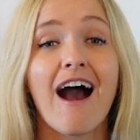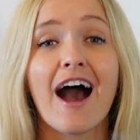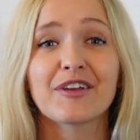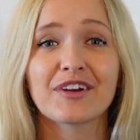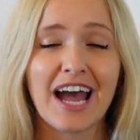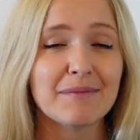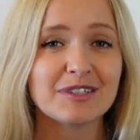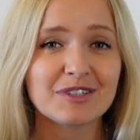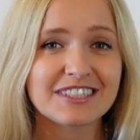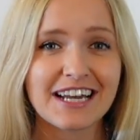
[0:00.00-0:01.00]
Are you coming
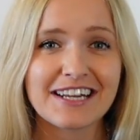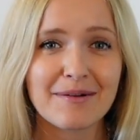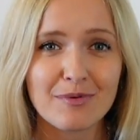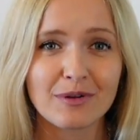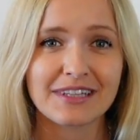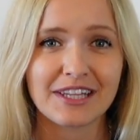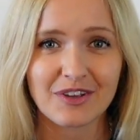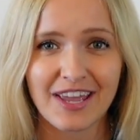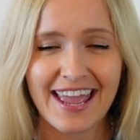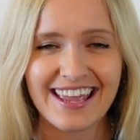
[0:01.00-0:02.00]
to study abroad in the
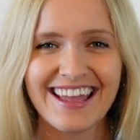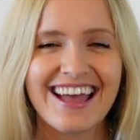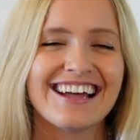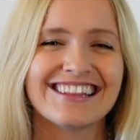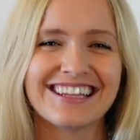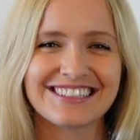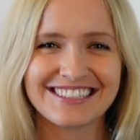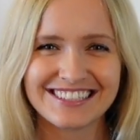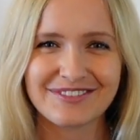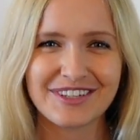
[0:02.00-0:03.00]
UK? Then
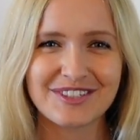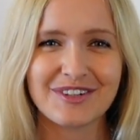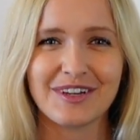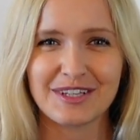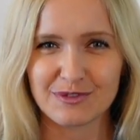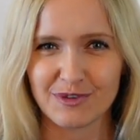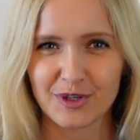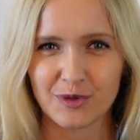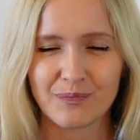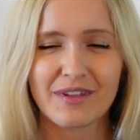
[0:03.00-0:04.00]
this video is for
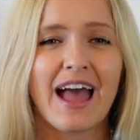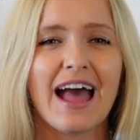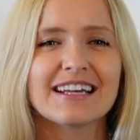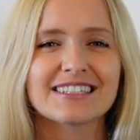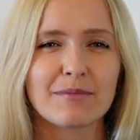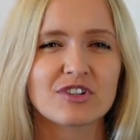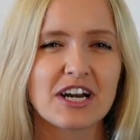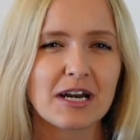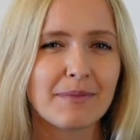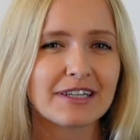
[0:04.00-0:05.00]
you, as I'm
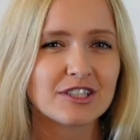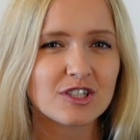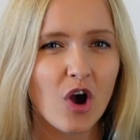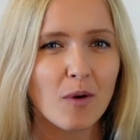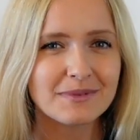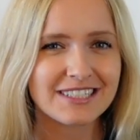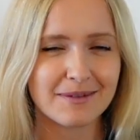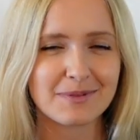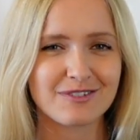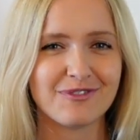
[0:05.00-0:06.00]
sharing my top
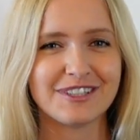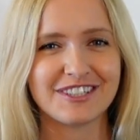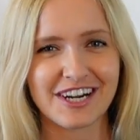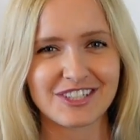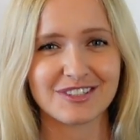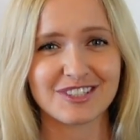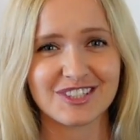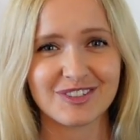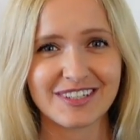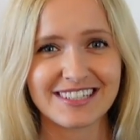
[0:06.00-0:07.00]
tips for international
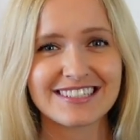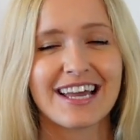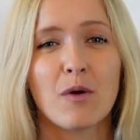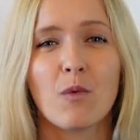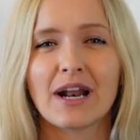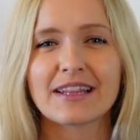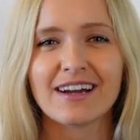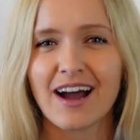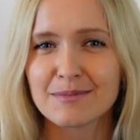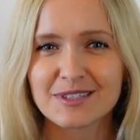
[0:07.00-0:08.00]
students when it
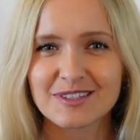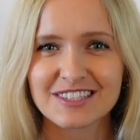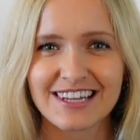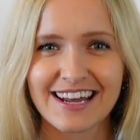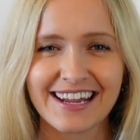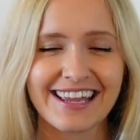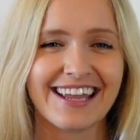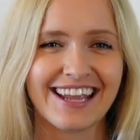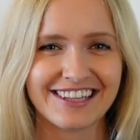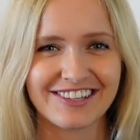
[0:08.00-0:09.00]
comes to studying
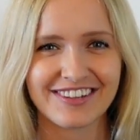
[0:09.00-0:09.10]
in the